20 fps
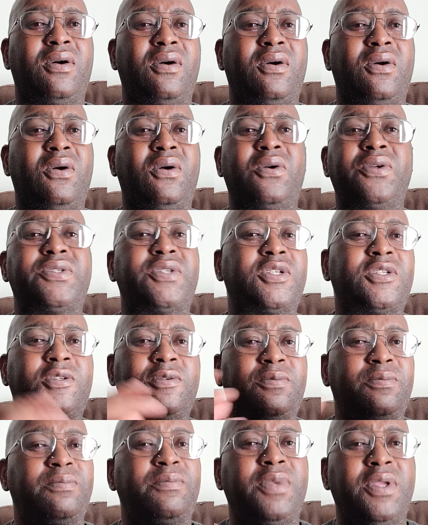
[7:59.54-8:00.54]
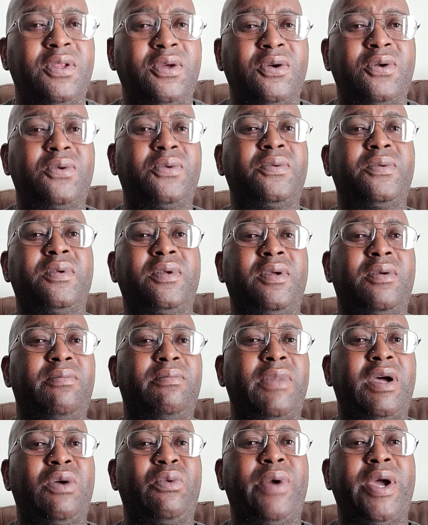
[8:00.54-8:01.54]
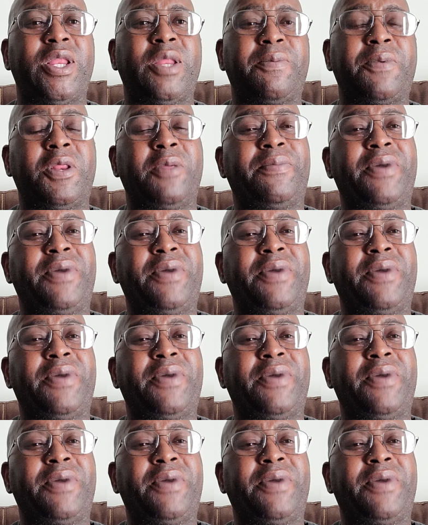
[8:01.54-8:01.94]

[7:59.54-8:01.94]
Or just, might wind up in a